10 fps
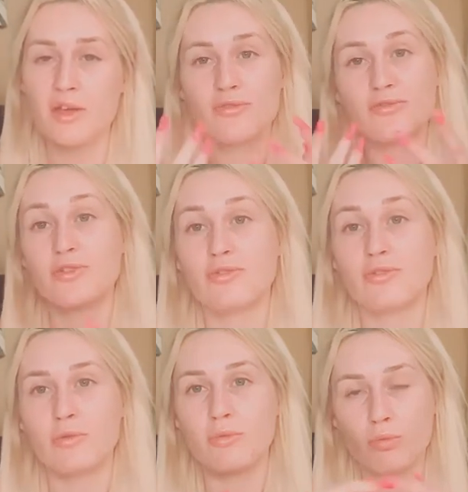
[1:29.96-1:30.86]

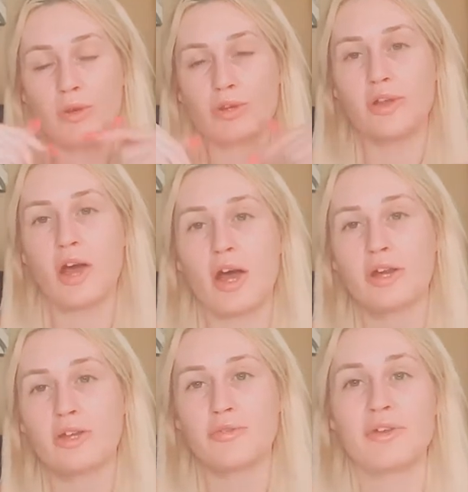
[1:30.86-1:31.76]
food will
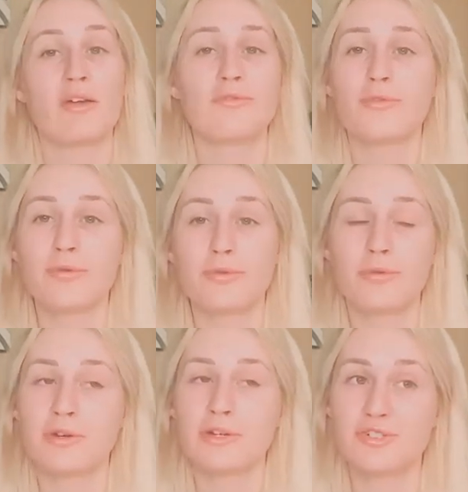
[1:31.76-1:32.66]
not go down, food
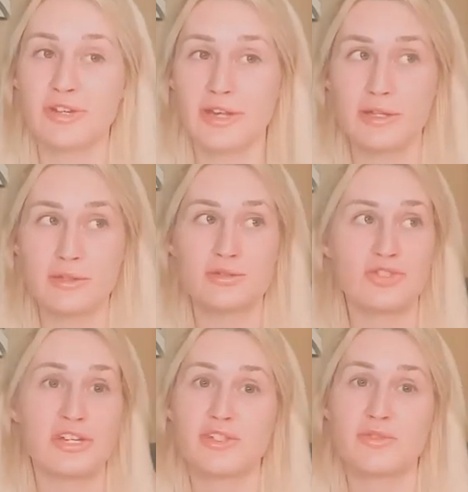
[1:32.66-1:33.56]
or
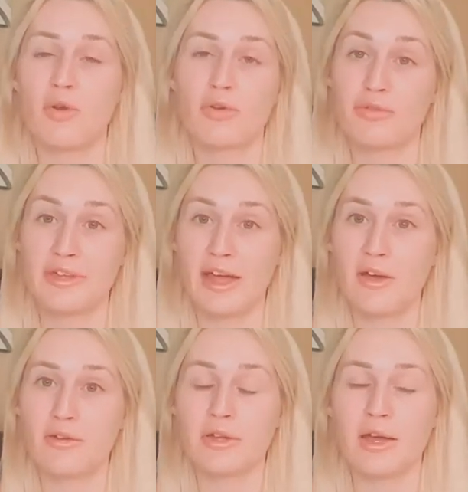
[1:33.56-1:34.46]
drinks won't go
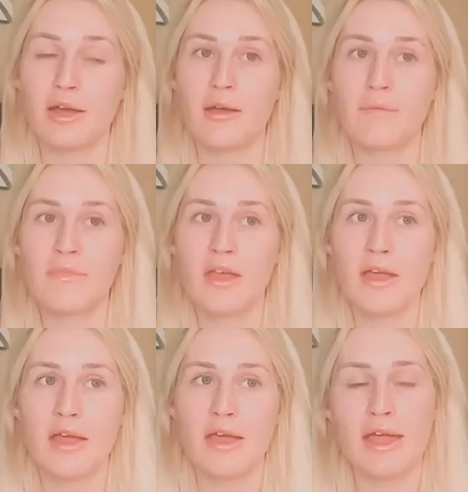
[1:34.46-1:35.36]
down.
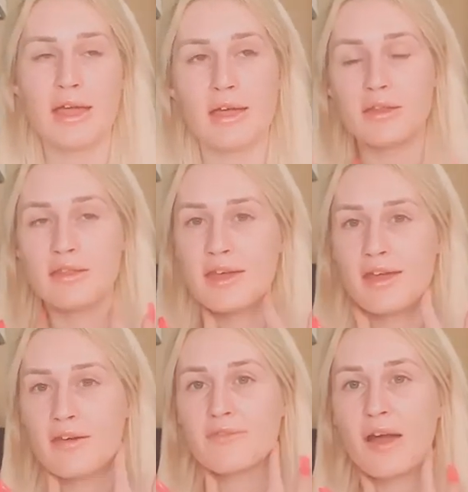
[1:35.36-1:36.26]
And they
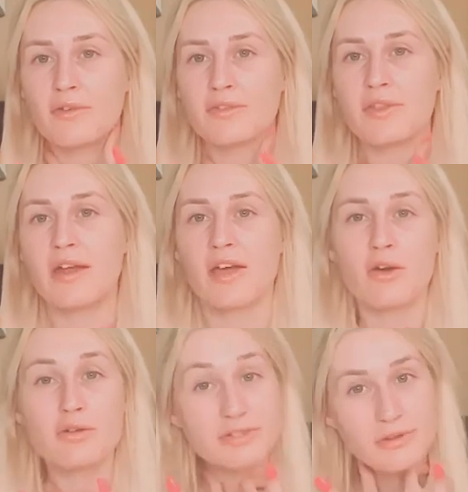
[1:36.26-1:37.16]
have found that I
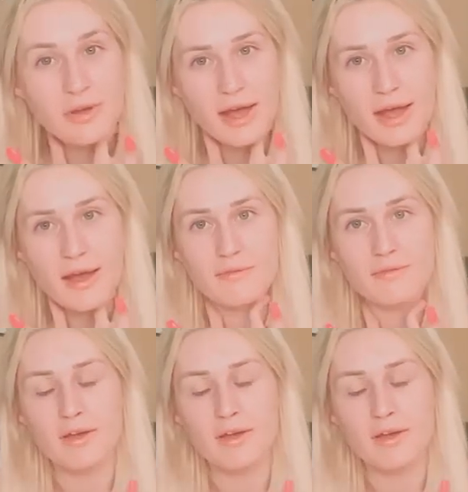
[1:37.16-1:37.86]
also have